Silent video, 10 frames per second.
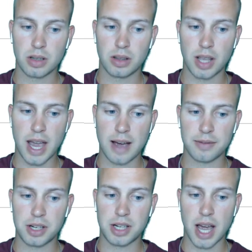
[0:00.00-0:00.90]
they have
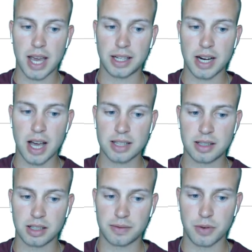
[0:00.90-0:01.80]
the
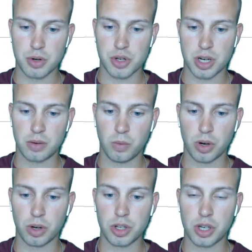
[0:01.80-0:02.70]
diagnostics version
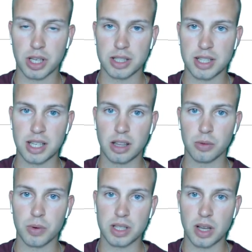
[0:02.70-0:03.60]
where you can see the
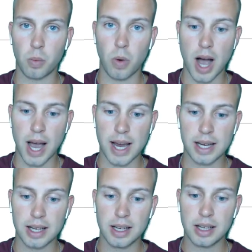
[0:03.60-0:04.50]
reason why
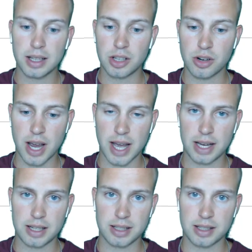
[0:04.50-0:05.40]
your
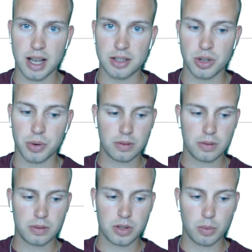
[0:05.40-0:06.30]
ad is not showing.
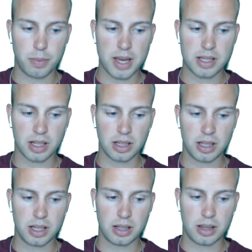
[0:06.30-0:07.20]
So
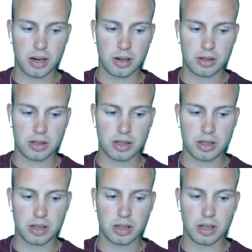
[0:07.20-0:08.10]
basically there's
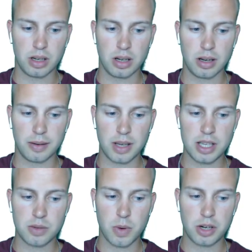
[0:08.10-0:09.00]
a
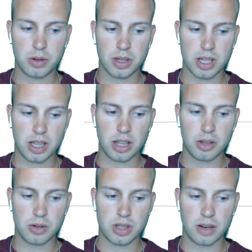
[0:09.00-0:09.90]
easy way to do this and then
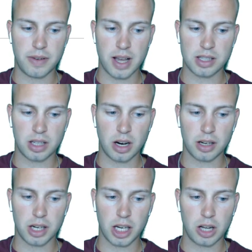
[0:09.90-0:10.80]
there's advanced
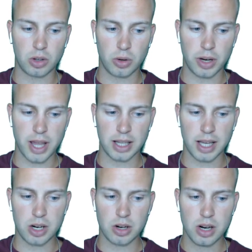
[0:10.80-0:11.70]
targeting. I'll go into that
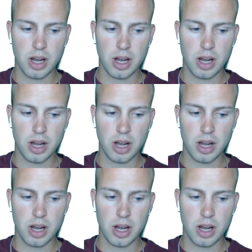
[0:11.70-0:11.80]
later.